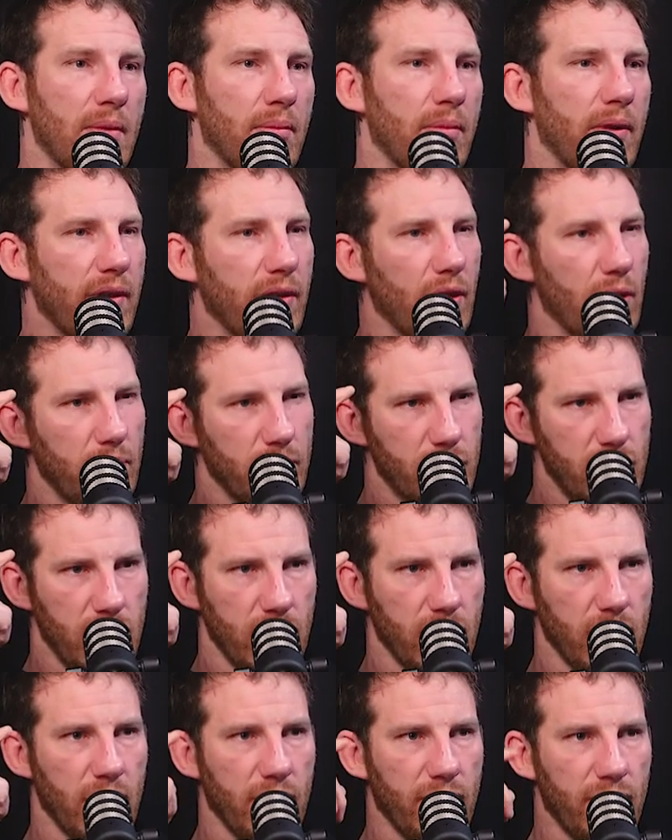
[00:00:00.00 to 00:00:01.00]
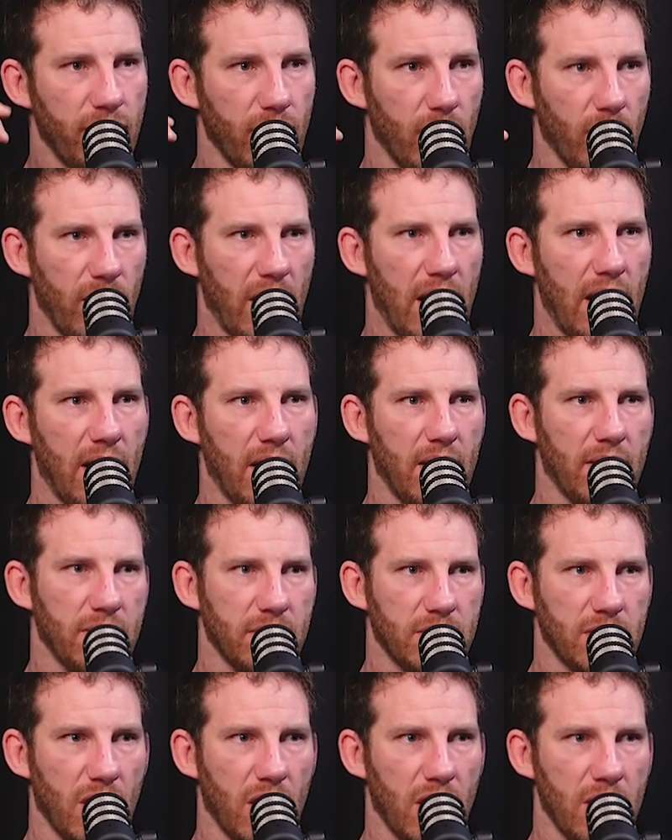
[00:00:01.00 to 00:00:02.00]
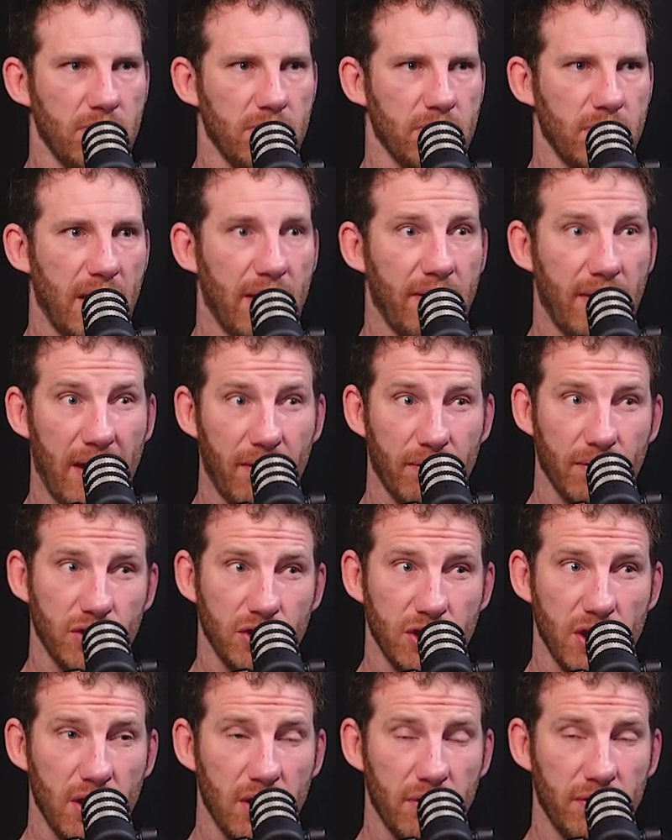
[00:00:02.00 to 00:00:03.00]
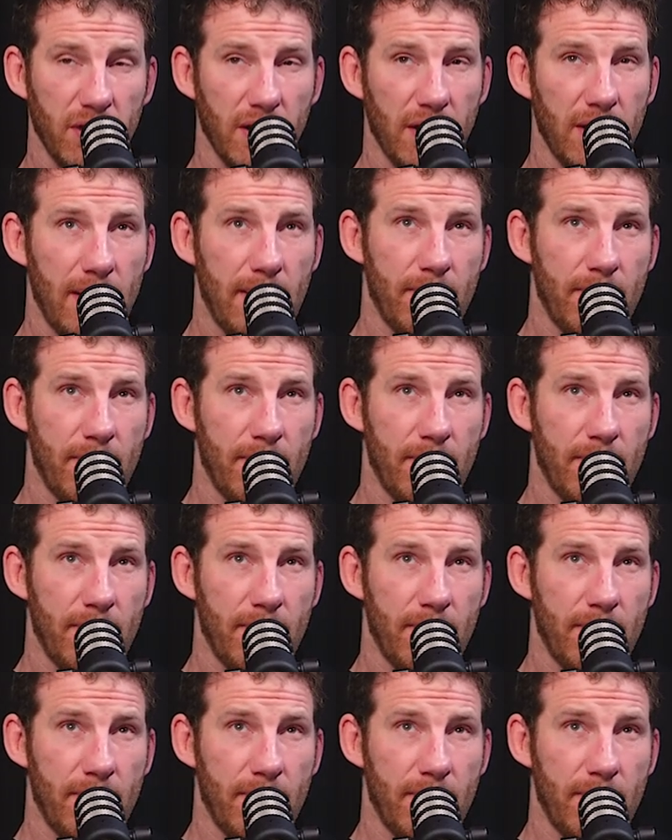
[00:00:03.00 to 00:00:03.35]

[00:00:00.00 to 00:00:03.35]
but they're not mature enough for that time they haven't served,